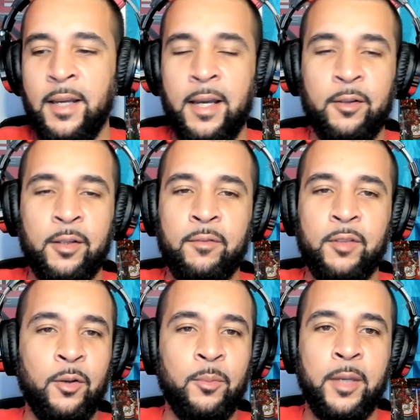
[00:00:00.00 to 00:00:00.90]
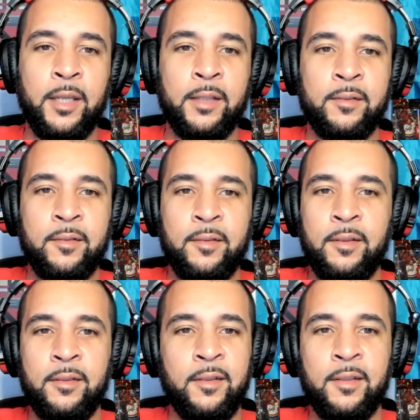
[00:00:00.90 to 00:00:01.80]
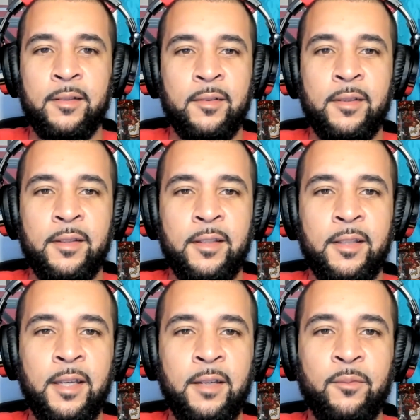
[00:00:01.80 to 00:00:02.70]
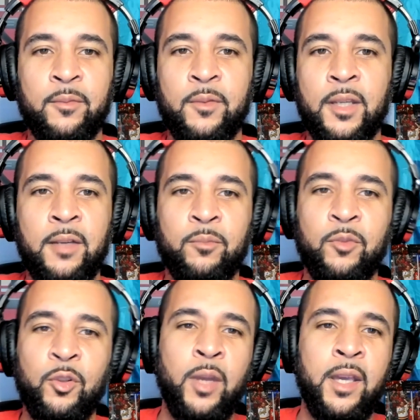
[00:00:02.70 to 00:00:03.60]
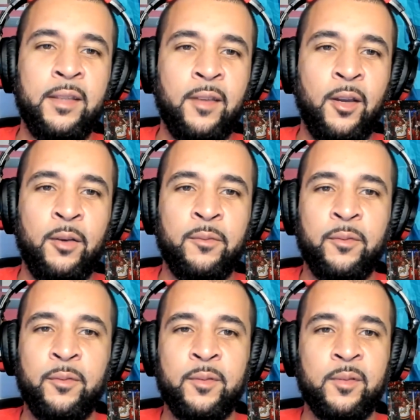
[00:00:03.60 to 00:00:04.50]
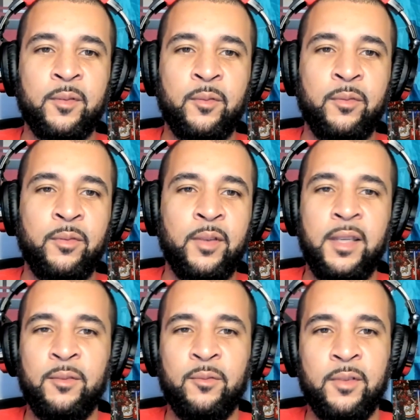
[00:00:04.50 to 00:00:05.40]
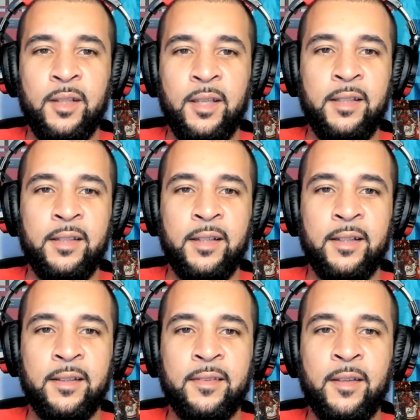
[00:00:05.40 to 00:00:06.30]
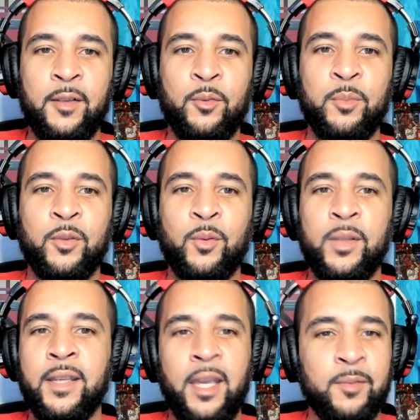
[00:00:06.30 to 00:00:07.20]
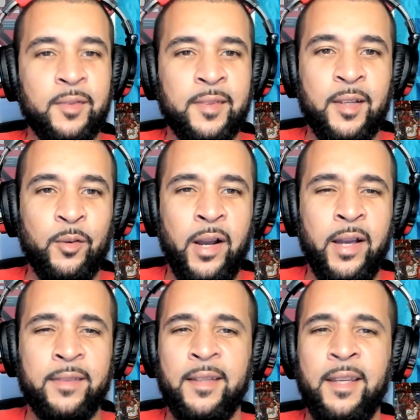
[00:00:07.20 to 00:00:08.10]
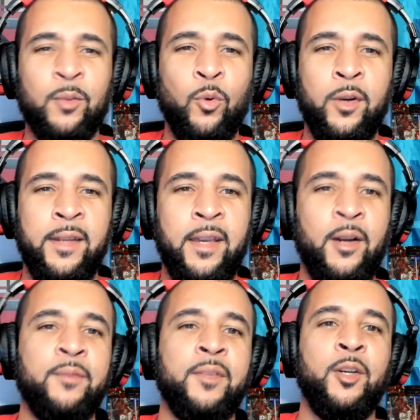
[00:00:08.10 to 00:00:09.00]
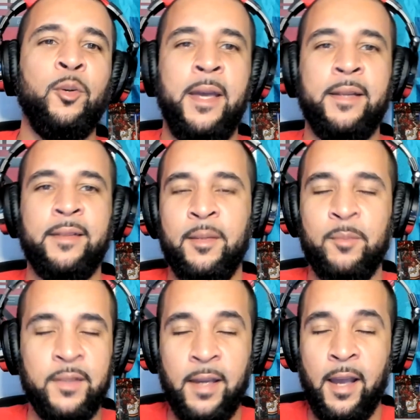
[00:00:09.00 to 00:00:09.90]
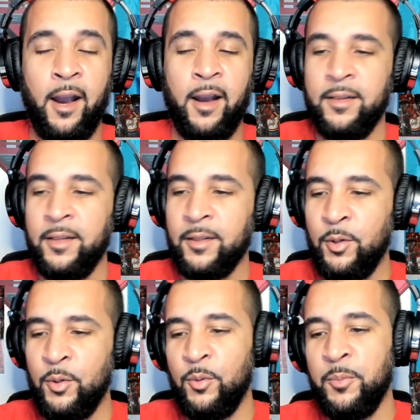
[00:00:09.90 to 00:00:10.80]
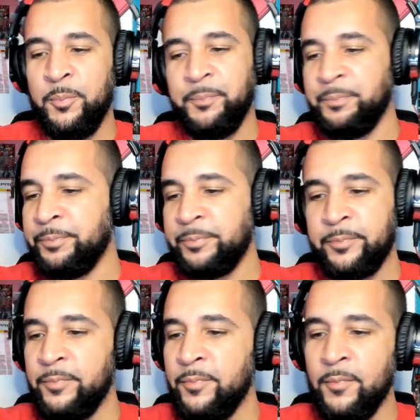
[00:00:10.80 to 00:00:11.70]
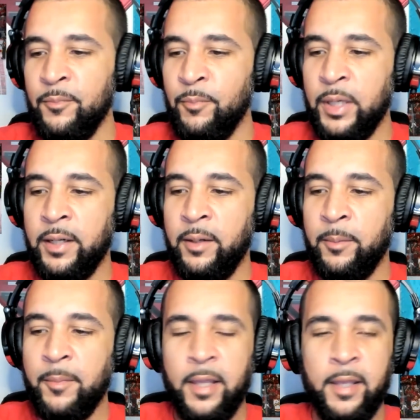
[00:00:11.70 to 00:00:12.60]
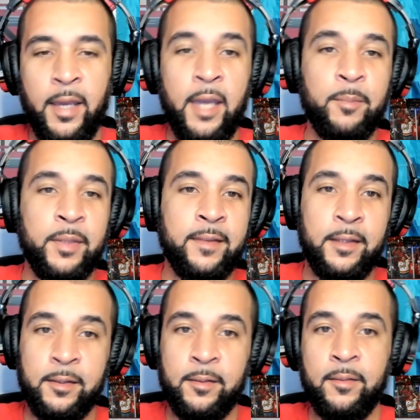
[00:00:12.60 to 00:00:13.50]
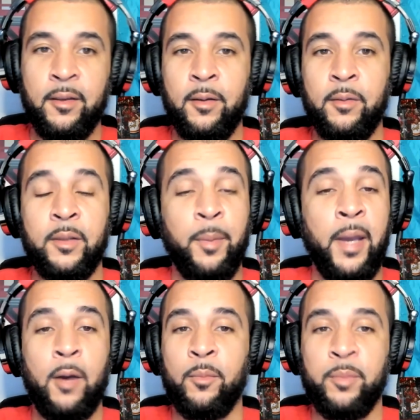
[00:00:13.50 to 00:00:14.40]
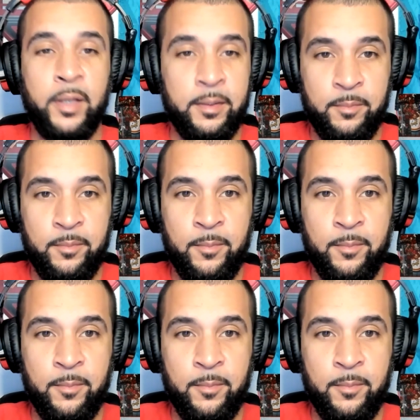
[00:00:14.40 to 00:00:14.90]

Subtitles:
I don't even know, man. You you give them 2 days off in sun between the games and Sunrise, and then one day off to go back to Edmonton. All right, cool. But Edmonton, the power play,